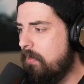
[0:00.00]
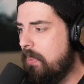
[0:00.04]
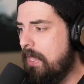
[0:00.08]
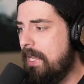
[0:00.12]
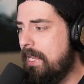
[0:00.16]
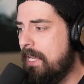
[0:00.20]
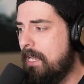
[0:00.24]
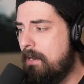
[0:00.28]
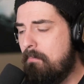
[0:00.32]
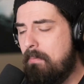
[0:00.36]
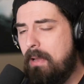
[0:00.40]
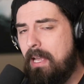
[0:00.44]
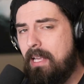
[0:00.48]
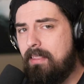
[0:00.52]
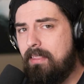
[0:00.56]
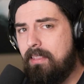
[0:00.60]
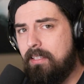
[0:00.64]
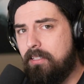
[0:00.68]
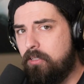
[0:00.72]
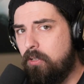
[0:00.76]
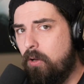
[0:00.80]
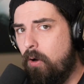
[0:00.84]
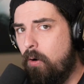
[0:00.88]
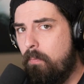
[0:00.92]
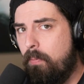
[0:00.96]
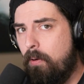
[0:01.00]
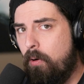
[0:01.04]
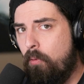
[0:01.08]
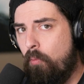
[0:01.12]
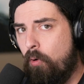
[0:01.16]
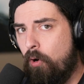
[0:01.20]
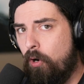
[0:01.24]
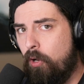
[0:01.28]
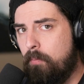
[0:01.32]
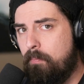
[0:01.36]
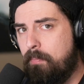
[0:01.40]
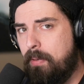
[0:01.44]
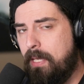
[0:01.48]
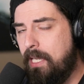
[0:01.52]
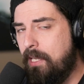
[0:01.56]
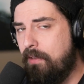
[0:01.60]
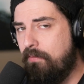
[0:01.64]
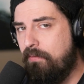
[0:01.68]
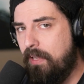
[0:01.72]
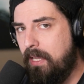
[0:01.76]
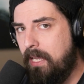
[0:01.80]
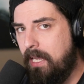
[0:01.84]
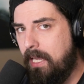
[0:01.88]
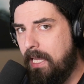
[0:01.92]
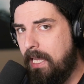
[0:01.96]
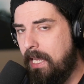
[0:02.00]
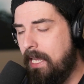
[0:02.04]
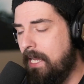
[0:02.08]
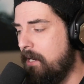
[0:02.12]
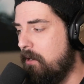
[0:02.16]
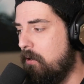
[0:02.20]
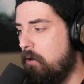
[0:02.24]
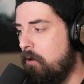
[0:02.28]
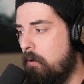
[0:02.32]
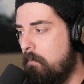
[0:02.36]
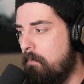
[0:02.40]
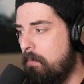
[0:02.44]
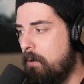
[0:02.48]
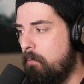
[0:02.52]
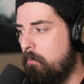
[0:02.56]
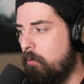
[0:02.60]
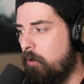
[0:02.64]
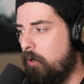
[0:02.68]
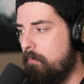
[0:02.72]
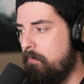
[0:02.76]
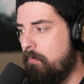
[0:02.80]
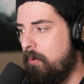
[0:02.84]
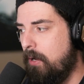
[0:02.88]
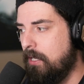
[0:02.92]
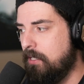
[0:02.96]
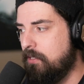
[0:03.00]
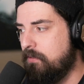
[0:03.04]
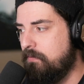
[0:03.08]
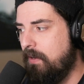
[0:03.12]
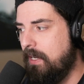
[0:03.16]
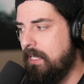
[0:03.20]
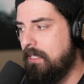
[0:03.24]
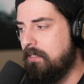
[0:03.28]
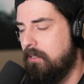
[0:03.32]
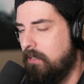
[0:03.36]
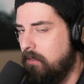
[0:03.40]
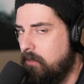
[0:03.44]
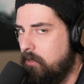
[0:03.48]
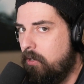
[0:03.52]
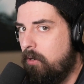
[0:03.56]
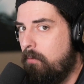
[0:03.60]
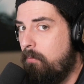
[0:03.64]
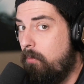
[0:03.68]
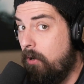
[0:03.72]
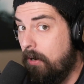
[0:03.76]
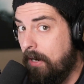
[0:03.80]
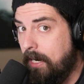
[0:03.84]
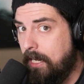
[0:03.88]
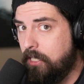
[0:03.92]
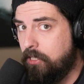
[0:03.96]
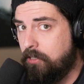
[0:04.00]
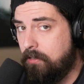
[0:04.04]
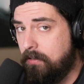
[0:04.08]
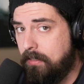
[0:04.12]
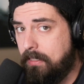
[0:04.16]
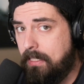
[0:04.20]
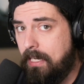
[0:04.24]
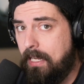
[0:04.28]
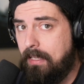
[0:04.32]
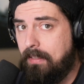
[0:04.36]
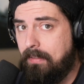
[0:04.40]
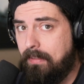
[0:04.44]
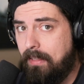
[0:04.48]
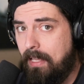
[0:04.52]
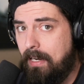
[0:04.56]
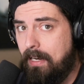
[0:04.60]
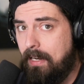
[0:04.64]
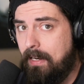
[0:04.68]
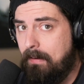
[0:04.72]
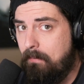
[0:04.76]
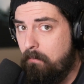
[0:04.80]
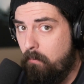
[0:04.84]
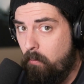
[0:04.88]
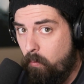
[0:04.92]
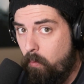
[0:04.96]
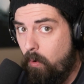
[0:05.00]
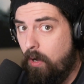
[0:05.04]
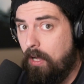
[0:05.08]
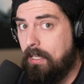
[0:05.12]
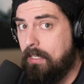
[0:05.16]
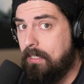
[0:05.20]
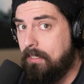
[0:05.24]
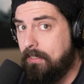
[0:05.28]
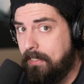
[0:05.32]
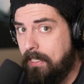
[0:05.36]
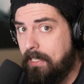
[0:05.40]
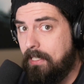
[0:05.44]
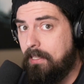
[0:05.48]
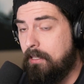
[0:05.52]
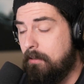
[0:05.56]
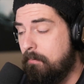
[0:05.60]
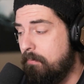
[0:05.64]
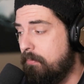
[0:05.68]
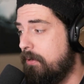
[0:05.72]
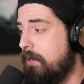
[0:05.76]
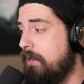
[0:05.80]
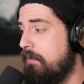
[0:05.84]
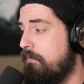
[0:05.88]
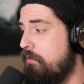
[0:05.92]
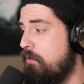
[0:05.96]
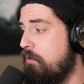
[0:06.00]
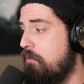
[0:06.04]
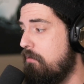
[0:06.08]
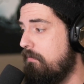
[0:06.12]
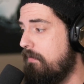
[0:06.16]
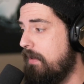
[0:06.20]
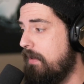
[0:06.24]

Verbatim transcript: they can make this open world PvE and open world boss fights a little more interesting than it was in the preview